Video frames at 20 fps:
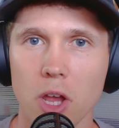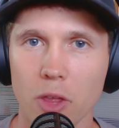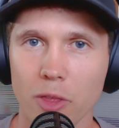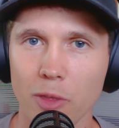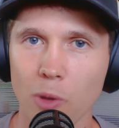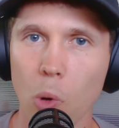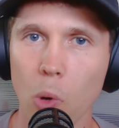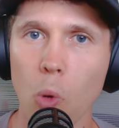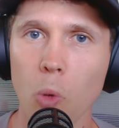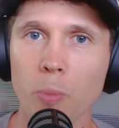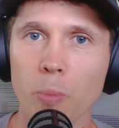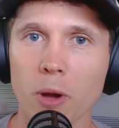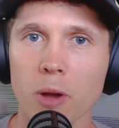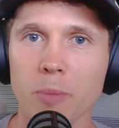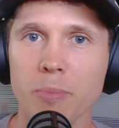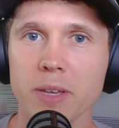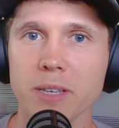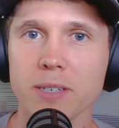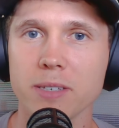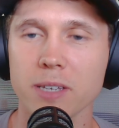the whole
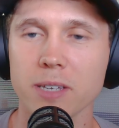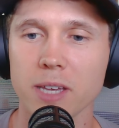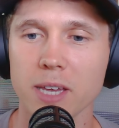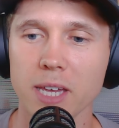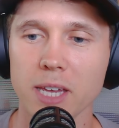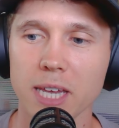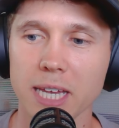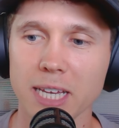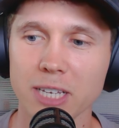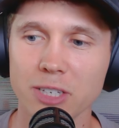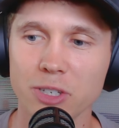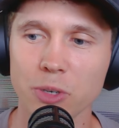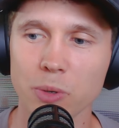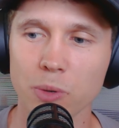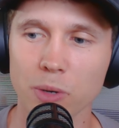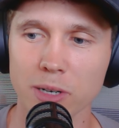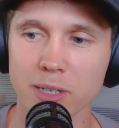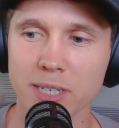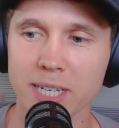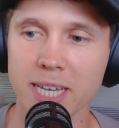purpose is to
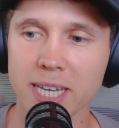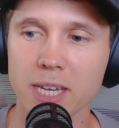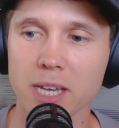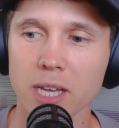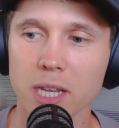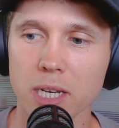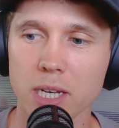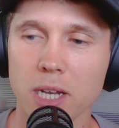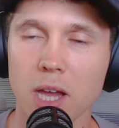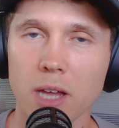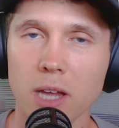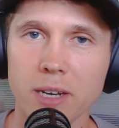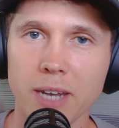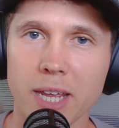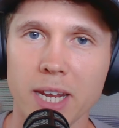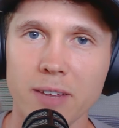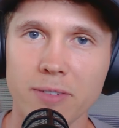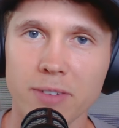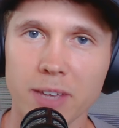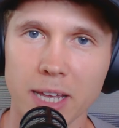critique
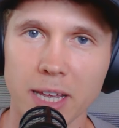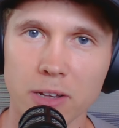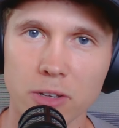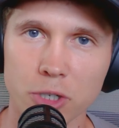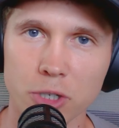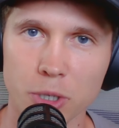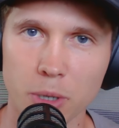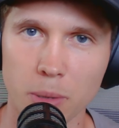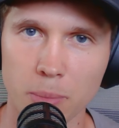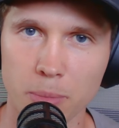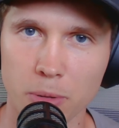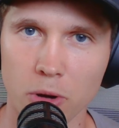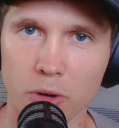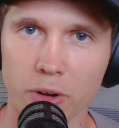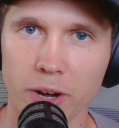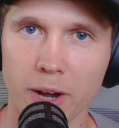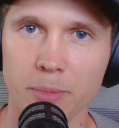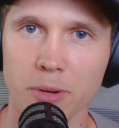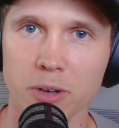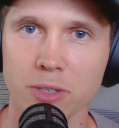non-native English
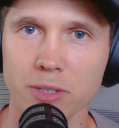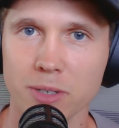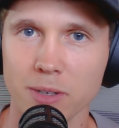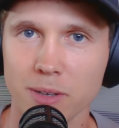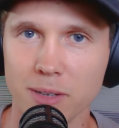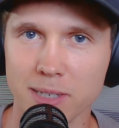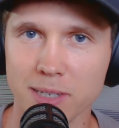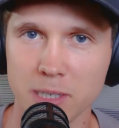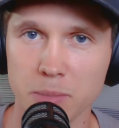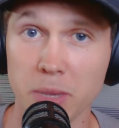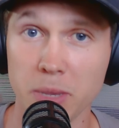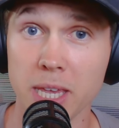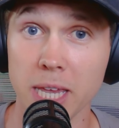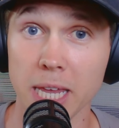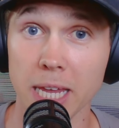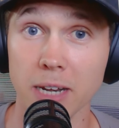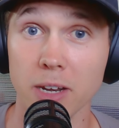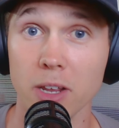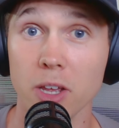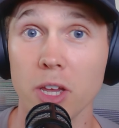programmers
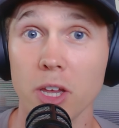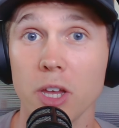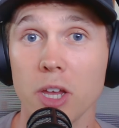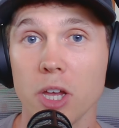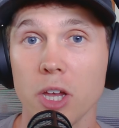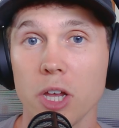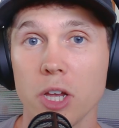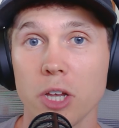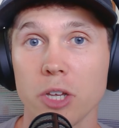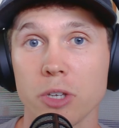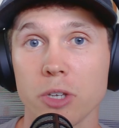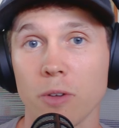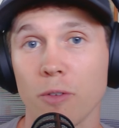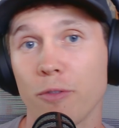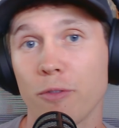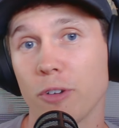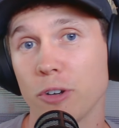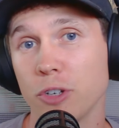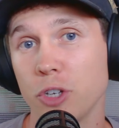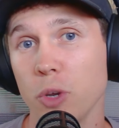speaking
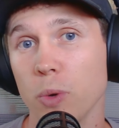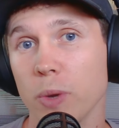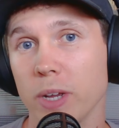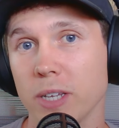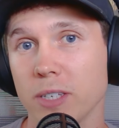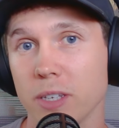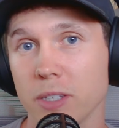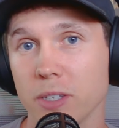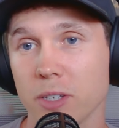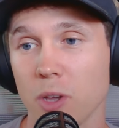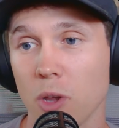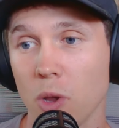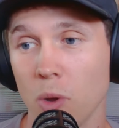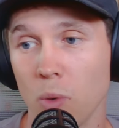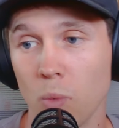for two reasons.